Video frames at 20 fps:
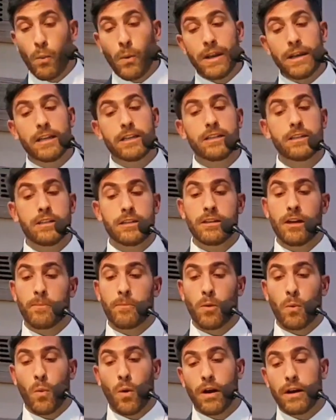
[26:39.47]
witnesses
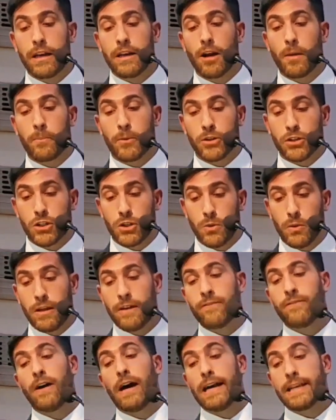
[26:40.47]
number one and number
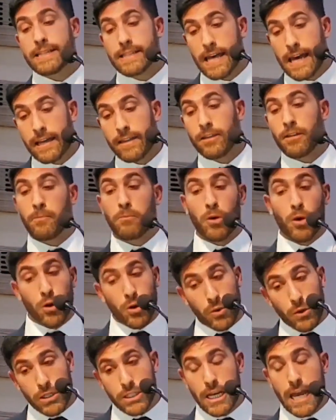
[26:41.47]
two advise that the
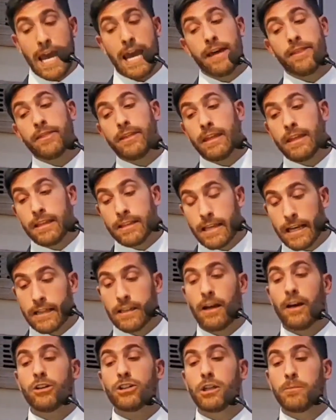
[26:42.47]
brokerage and the
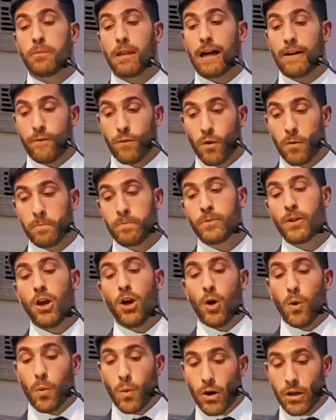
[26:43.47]
technology
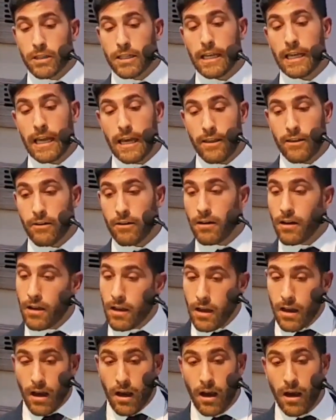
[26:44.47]
platform work
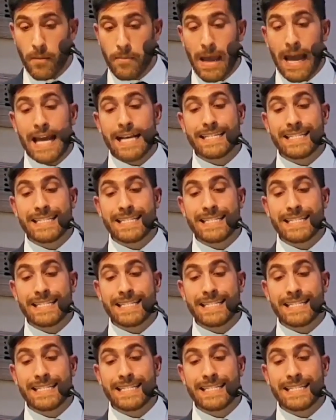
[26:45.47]
together um,